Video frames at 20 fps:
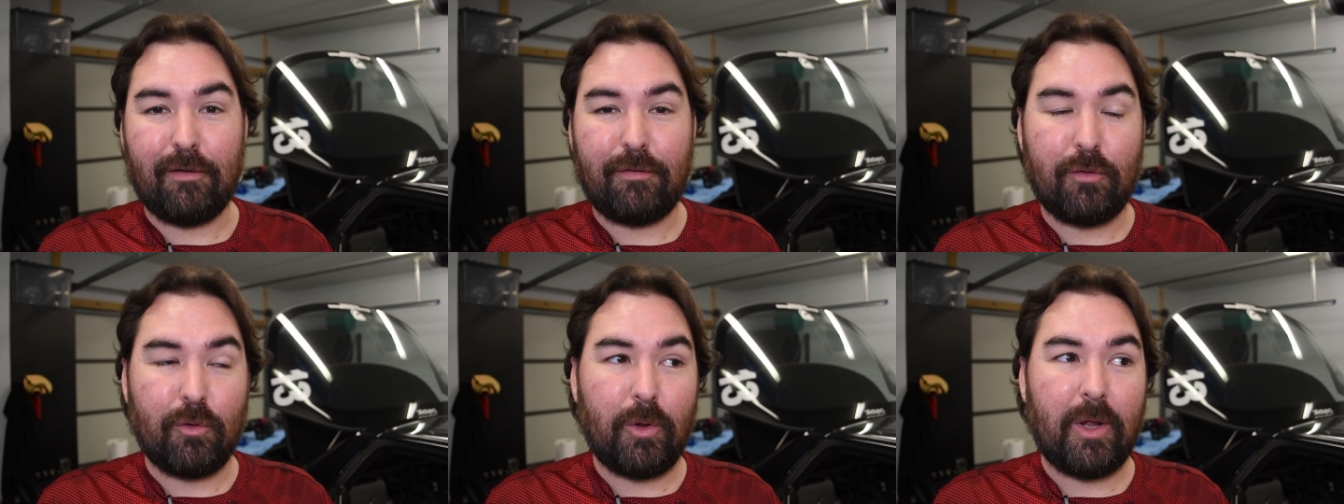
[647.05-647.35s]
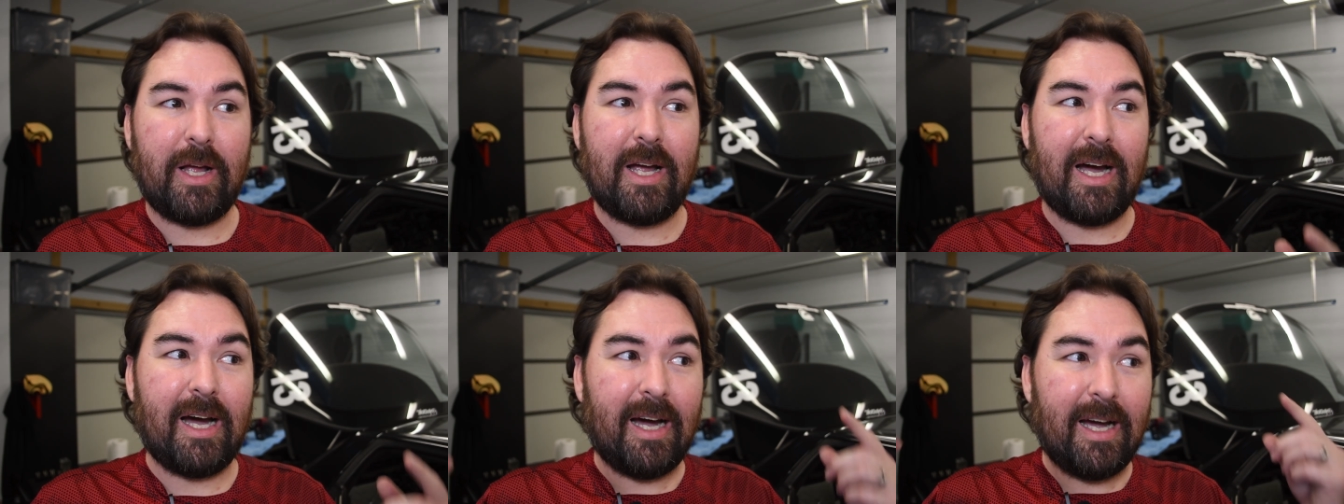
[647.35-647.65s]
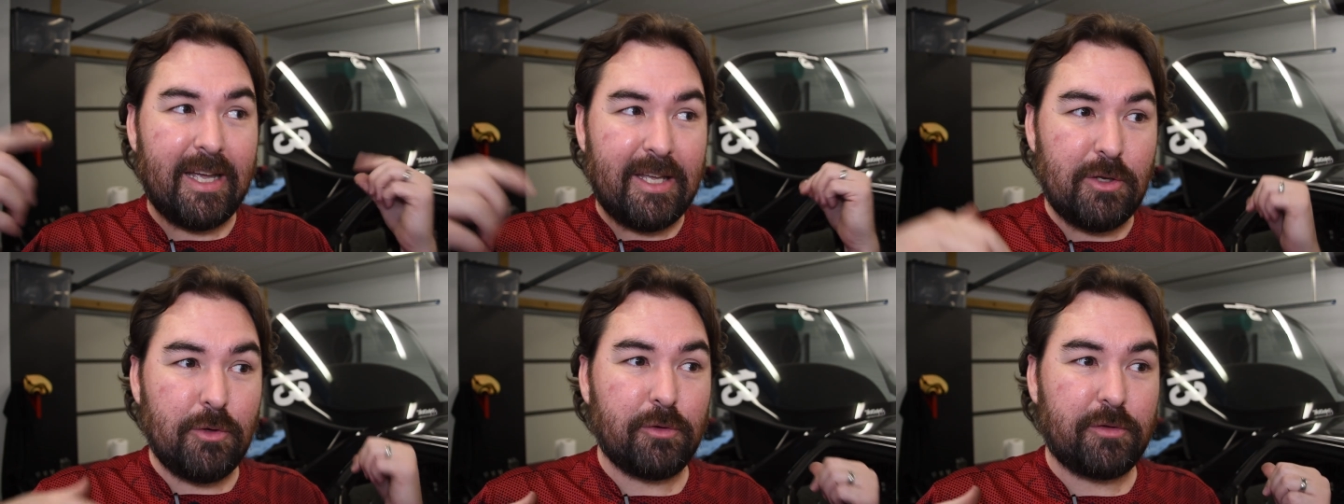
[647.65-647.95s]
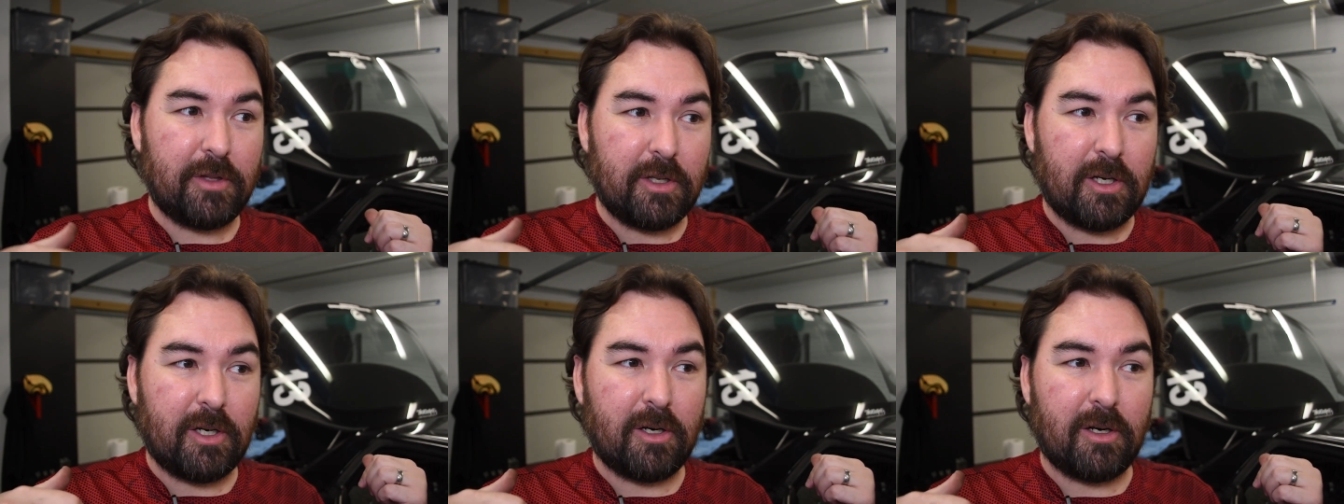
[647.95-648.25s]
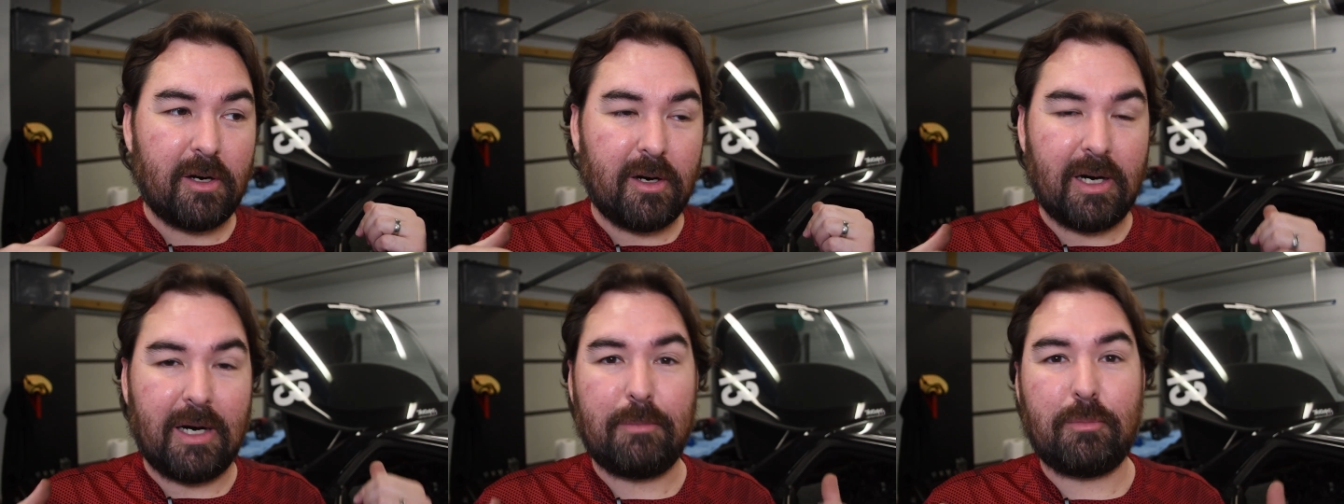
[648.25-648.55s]
For the way I use the
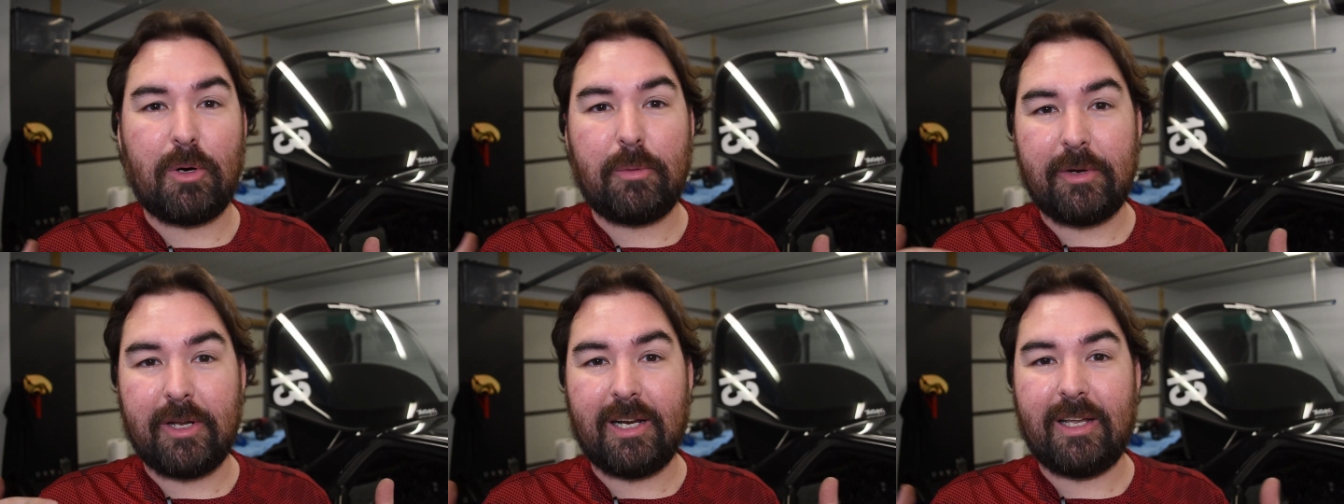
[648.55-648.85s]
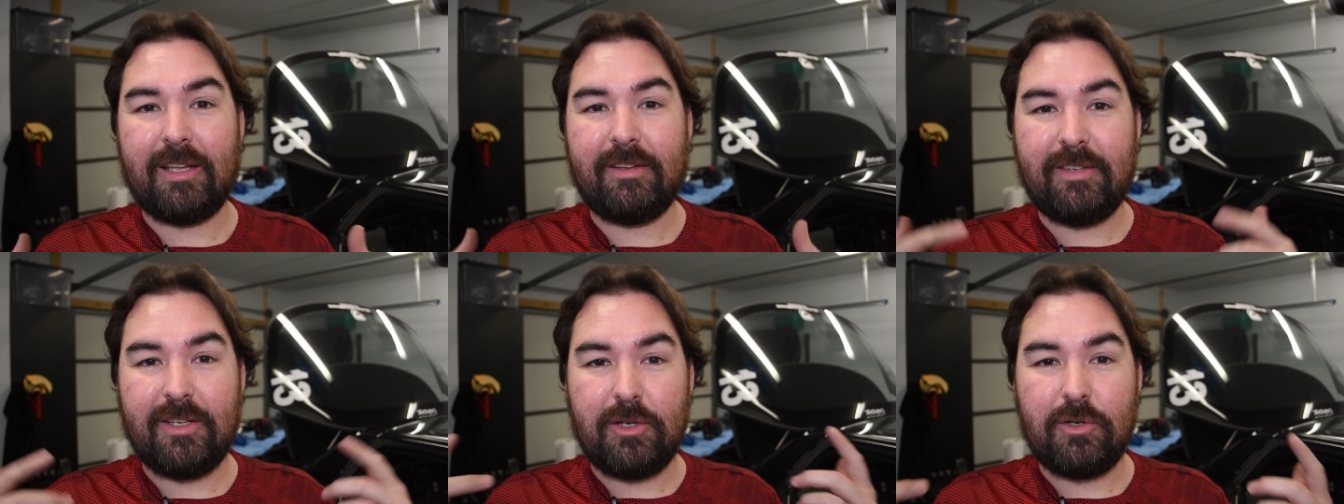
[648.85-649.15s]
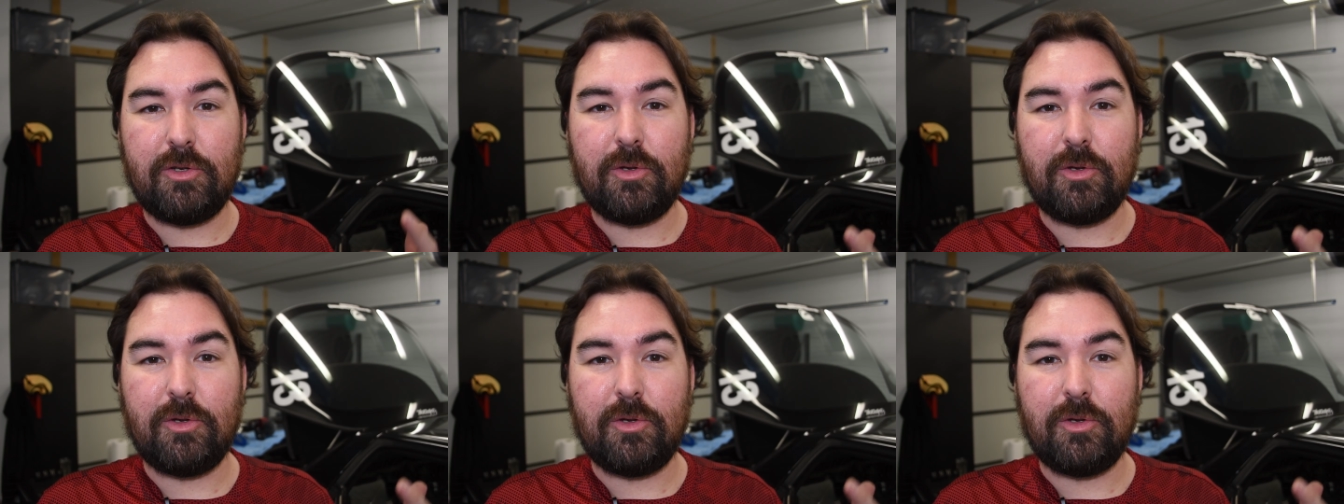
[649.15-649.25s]
car, I'm probably going to continue